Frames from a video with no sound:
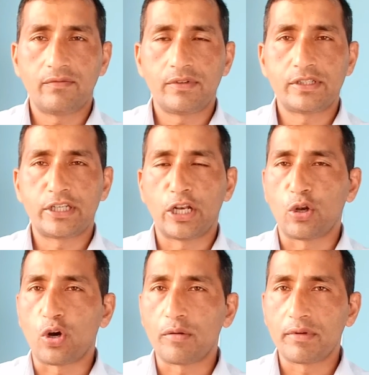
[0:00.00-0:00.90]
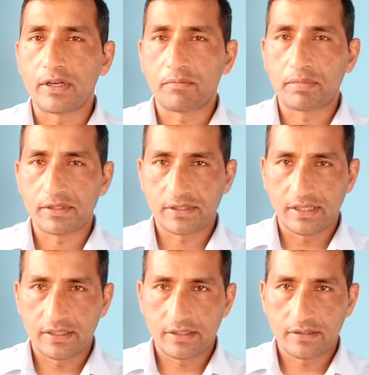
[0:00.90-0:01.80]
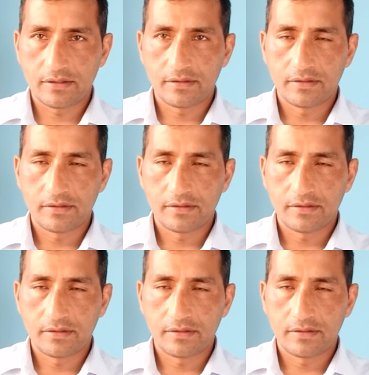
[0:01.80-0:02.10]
which cannot be represented.